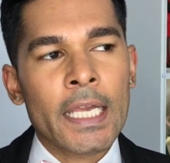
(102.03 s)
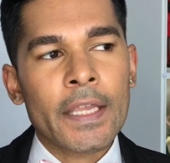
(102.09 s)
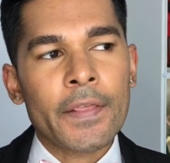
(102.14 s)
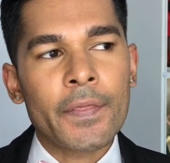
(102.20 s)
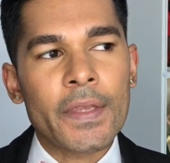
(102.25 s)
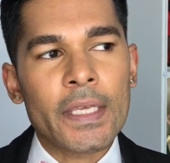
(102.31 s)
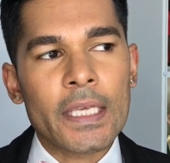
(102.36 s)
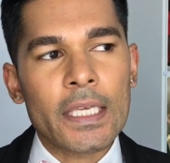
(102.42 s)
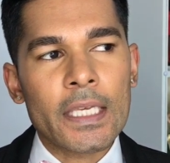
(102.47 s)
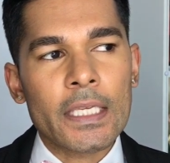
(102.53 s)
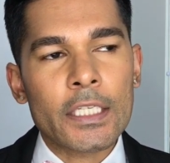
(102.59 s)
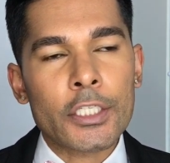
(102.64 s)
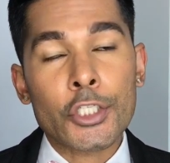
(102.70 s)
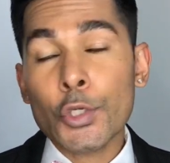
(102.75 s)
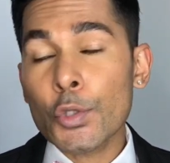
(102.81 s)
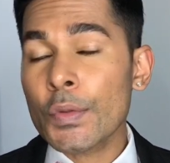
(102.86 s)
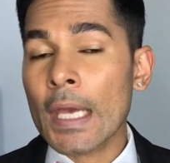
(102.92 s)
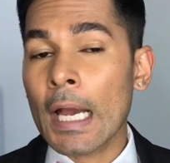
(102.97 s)
the
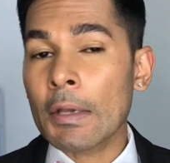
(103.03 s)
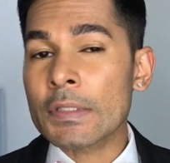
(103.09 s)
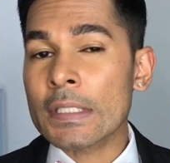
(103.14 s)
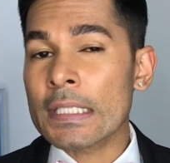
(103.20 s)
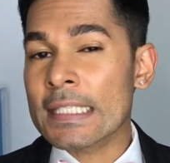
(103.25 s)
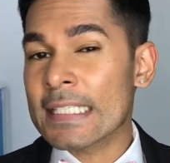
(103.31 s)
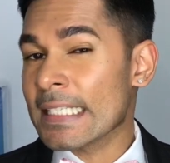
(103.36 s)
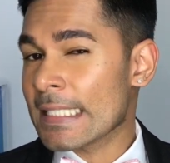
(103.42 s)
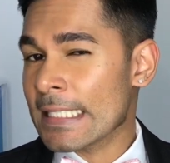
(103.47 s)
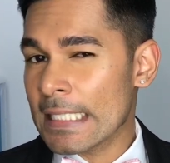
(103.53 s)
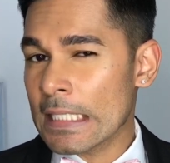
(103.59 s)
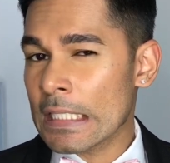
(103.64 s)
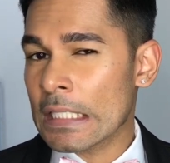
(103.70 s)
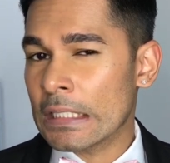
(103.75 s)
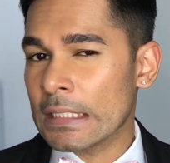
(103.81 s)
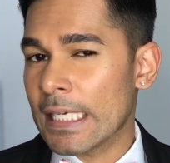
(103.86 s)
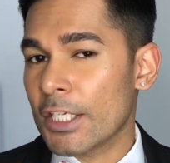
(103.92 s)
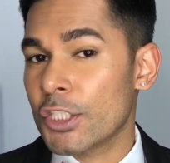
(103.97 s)
two thousand sixteen
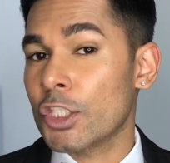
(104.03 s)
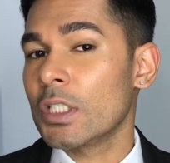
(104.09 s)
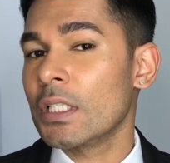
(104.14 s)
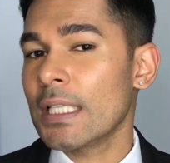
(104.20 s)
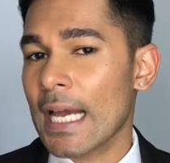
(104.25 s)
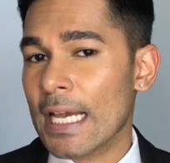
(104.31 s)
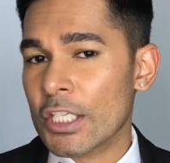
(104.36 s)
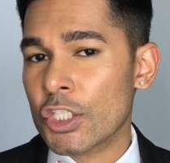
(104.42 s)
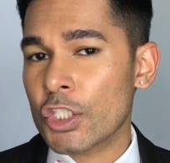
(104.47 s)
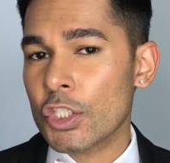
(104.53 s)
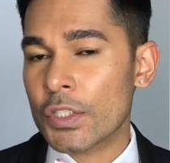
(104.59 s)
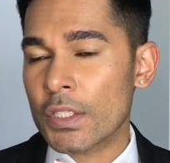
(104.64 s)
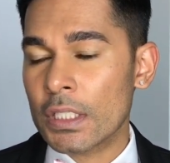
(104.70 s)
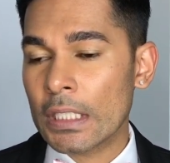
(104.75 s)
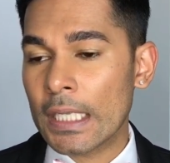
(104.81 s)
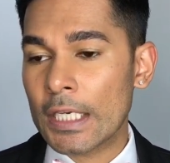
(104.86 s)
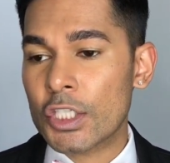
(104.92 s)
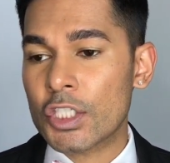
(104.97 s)
collection, last year's
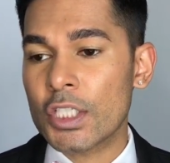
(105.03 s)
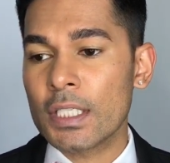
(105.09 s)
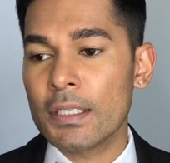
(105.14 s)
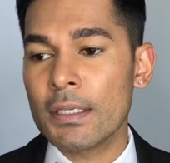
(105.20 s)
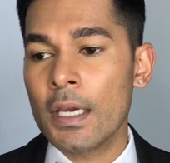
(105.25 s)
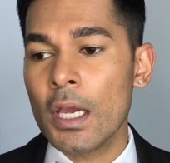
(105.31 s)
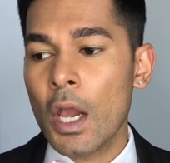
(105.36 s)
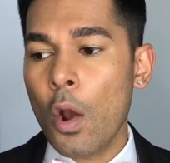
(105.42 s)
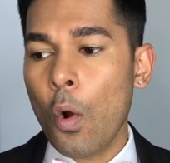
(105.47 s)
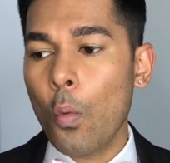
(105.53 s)
collection,